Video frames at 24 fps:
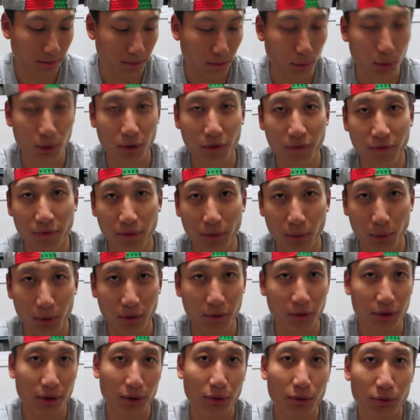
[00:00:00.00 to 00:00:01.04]
When
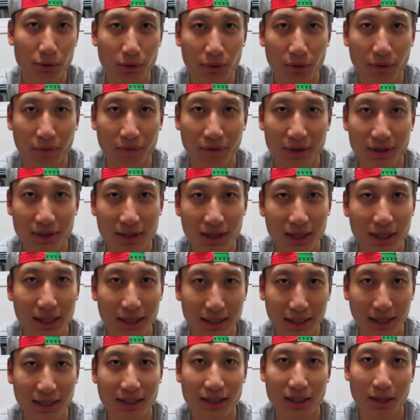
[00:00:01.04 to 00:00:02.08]
you're new to Invisalign,
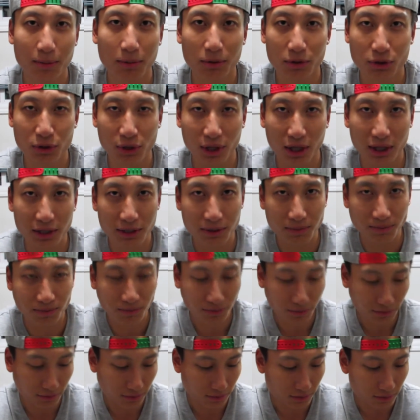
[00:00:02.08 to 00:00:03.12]
it takes a couple tries
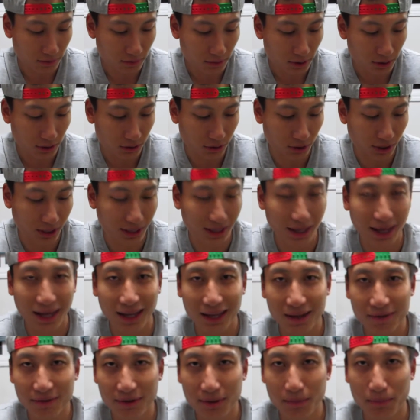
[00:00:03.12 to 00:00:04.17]
to get the
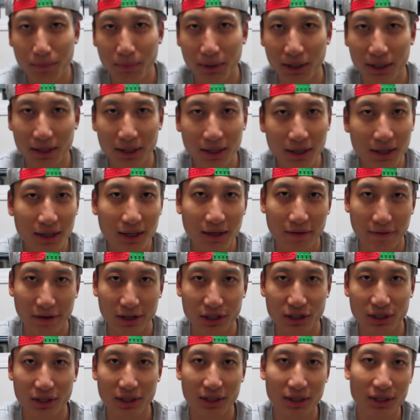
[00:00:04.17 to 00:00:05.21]
hang of it, but
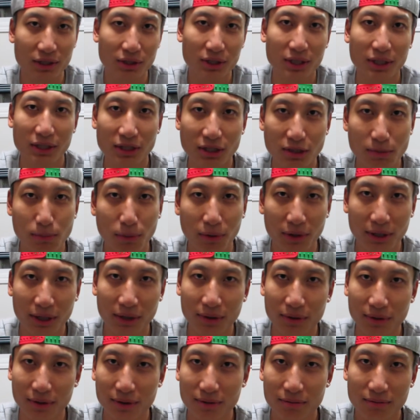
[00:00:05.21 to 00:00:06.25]
eventually you can just pull it
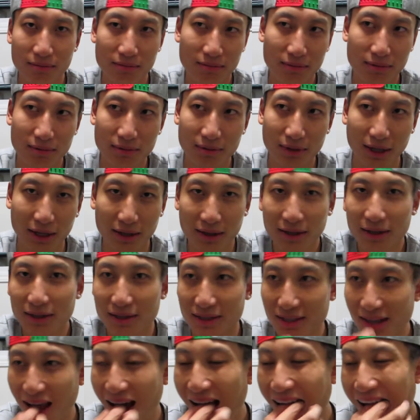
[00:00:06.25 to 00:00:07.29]
out like
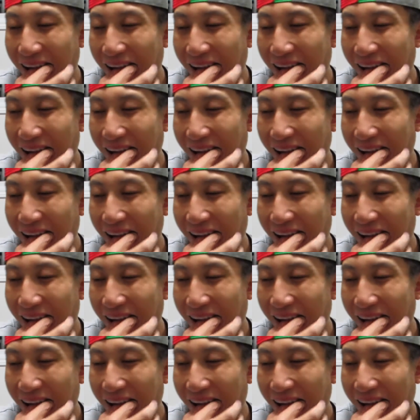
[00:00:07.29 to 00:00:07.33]
this.